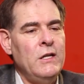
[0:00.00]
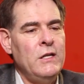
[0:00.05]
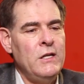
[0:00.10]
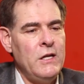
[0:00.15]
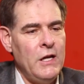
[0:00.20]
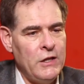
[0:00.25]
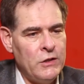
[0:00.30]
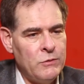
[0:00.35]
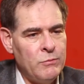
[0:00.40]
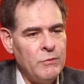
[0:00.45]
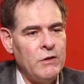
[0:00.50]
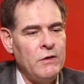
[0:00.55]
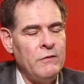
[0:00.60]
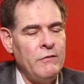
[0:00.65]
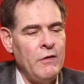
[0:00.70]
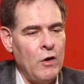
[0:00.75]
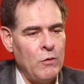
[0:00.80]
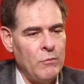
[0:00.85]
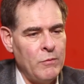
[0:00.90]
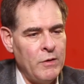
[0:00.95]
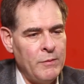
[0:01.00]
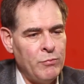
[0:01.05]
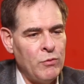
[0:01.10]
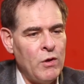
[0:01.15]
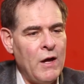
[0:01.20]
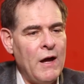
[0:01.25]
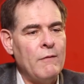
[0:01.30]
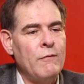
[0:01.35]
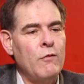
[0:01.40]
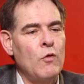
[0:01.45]
Engagement Development
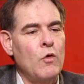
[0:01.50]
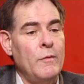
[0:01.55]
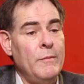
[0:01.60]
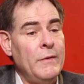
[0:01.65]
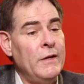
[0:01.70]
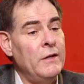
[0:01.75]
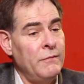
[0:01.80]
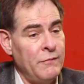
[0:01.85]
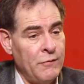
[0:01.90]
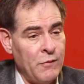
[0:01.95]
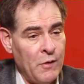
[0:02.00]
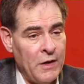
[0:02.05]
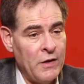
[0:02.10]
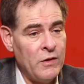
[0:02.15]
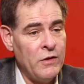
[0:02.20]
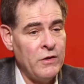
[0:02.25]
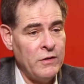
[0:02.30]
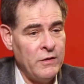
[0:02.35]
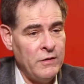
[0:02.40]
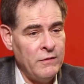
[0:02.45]
Platform in front